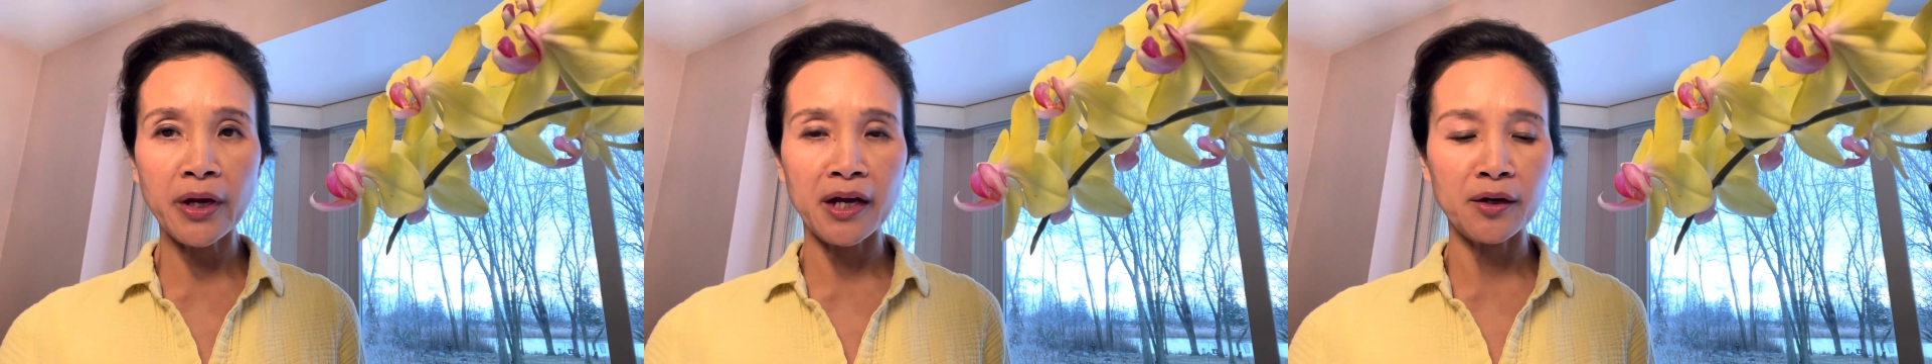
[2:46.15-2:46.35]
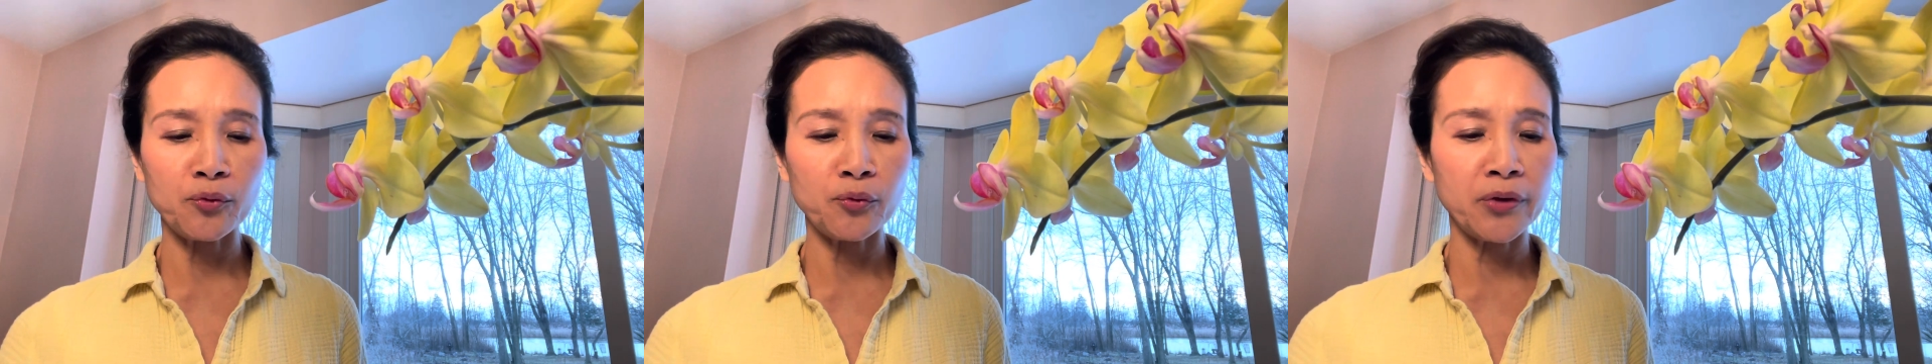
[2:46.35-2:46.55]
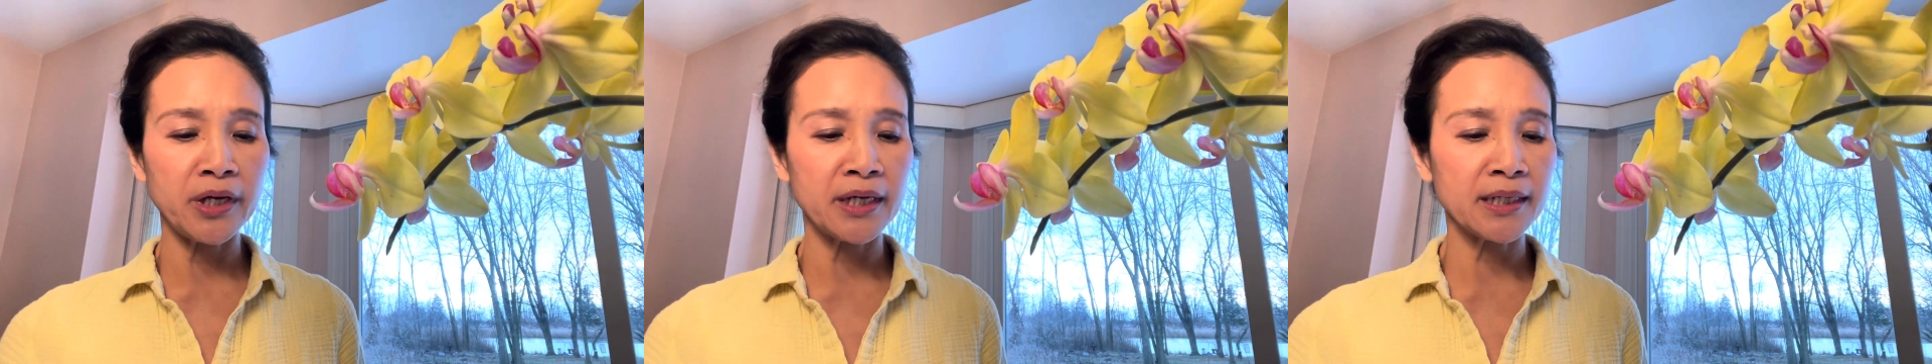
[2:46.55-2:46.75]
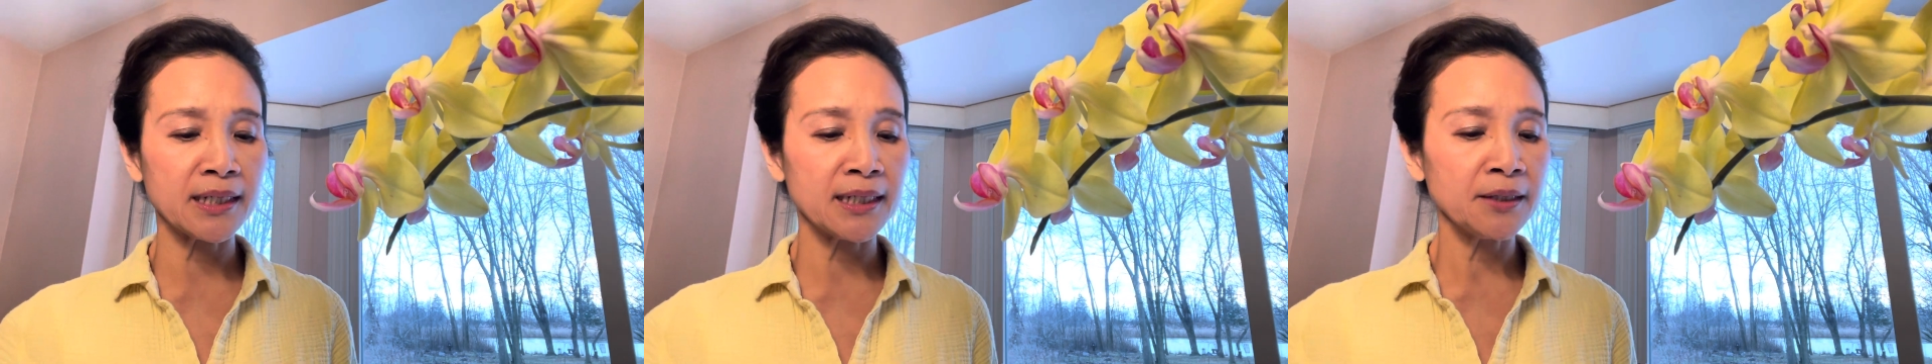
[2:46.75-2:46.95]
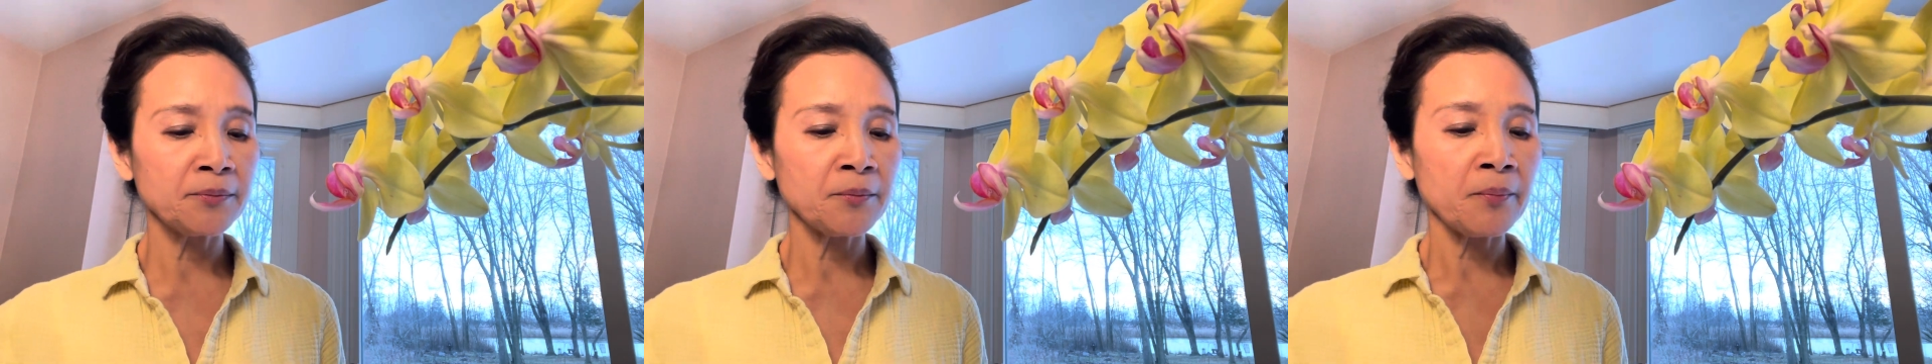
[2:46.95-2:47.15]
and
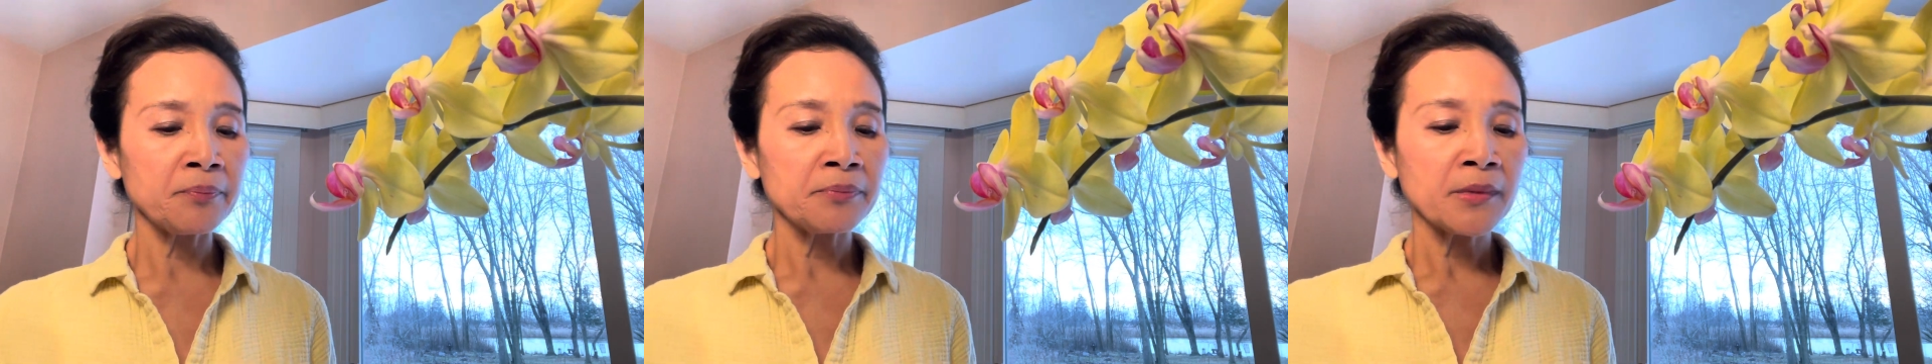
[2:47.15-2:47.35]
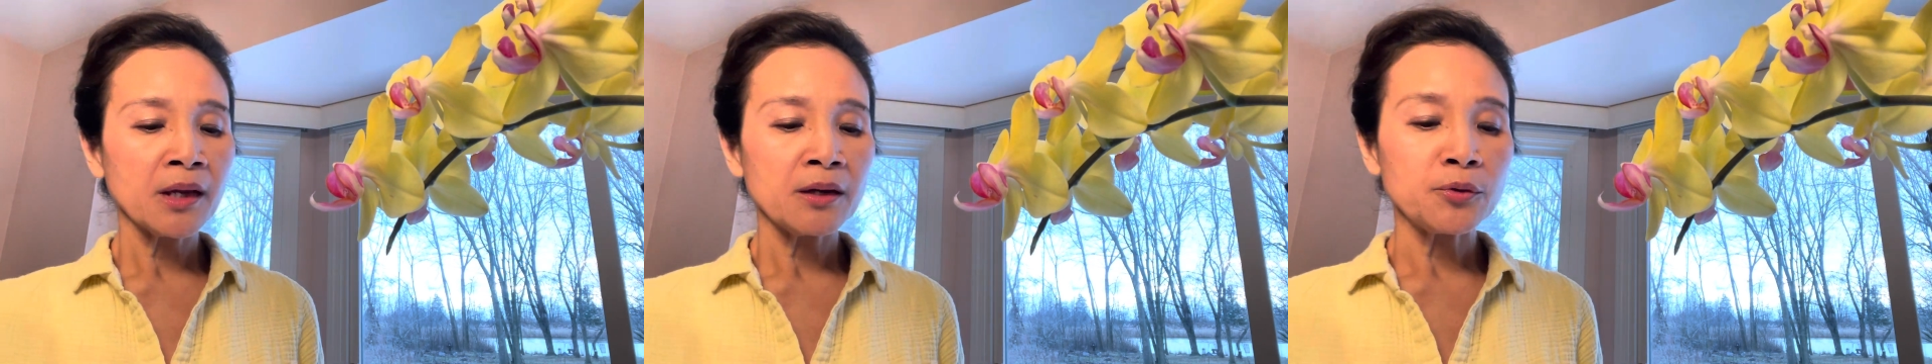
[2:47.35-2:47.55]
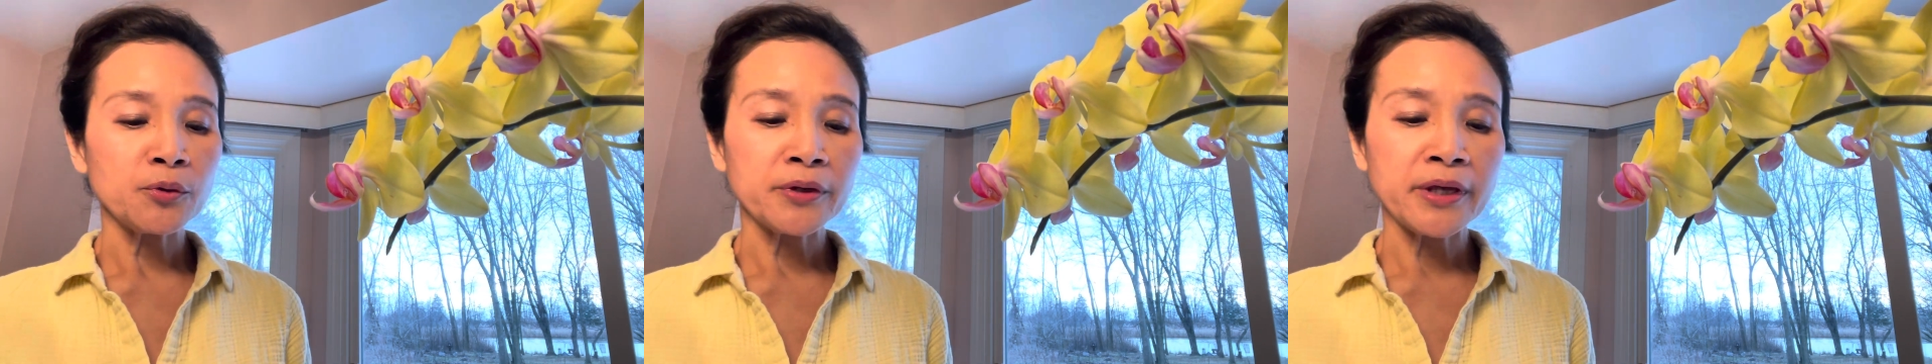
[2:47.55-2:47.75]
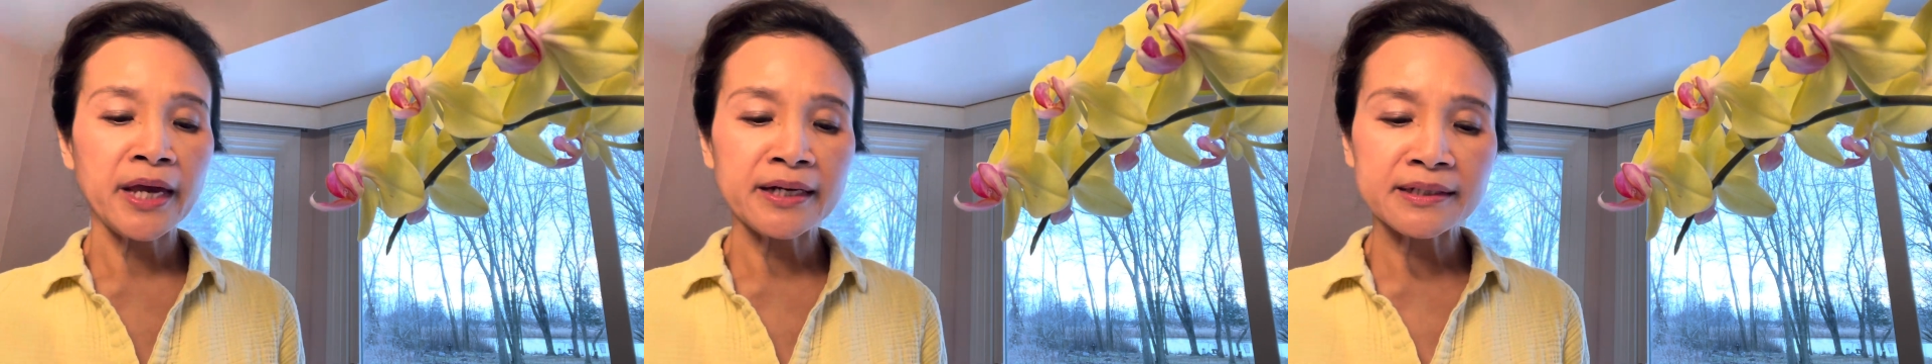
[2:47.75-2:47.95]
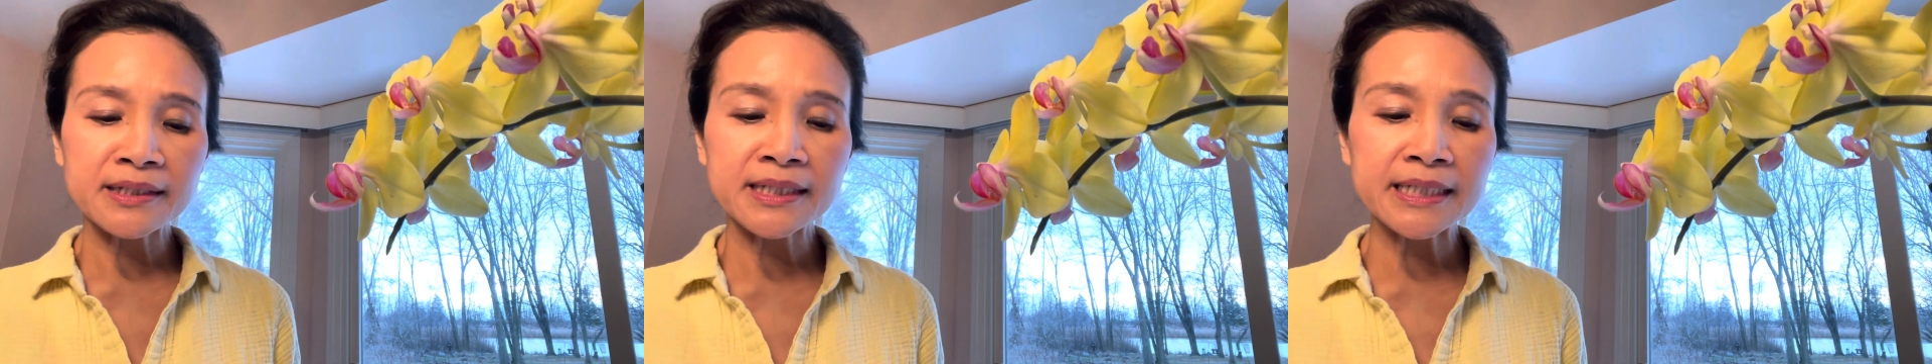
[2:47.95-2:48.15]
weak. You
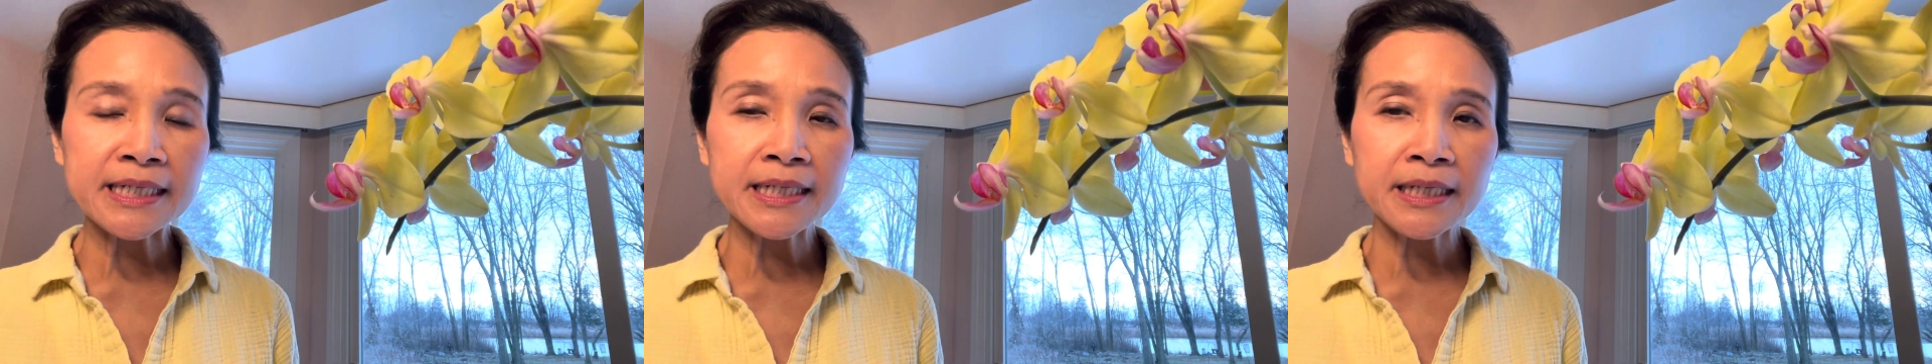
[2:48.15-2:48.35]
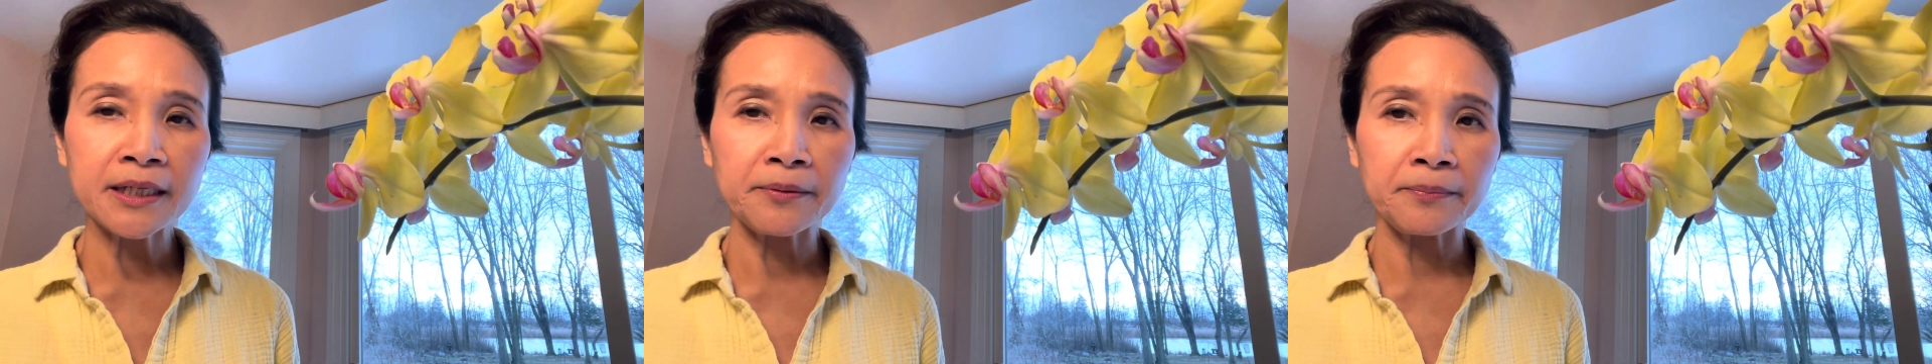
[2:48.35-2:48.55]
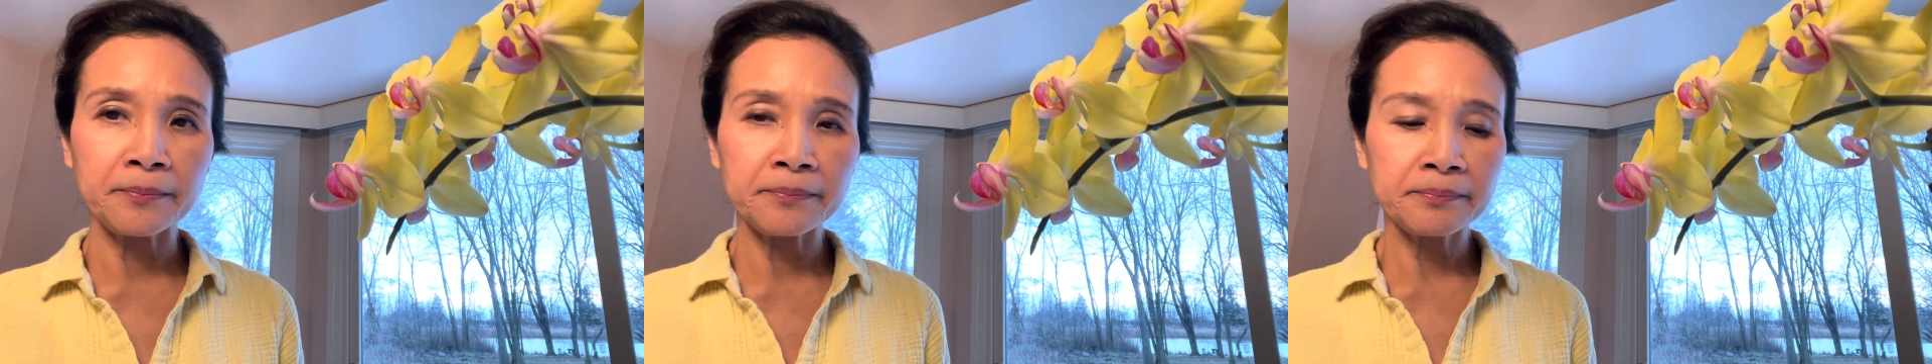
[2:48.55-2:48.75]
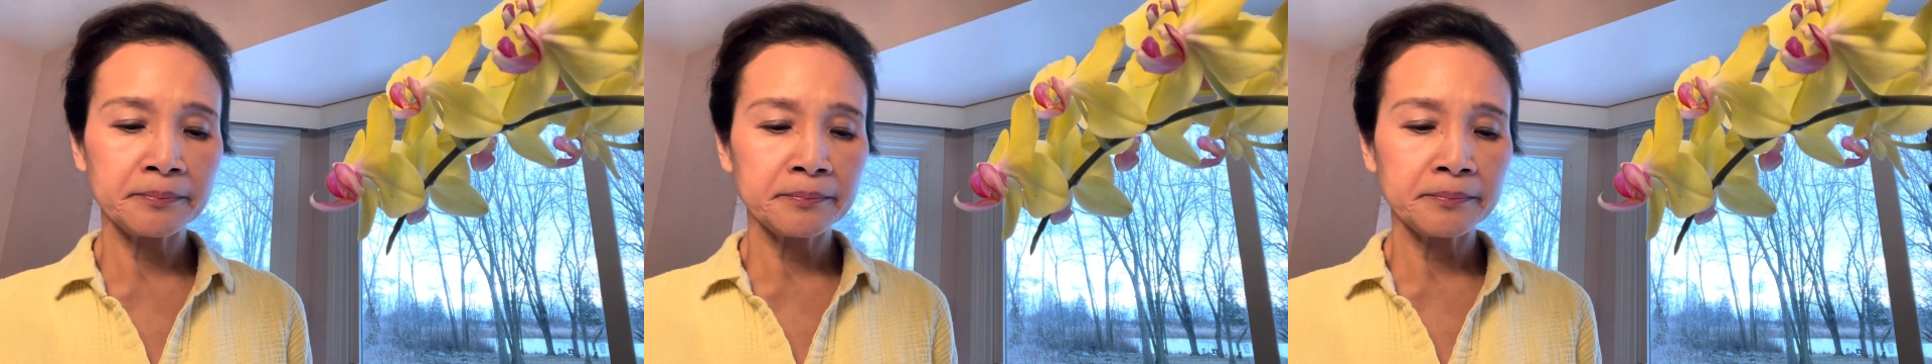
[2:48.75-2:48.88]
can't see him,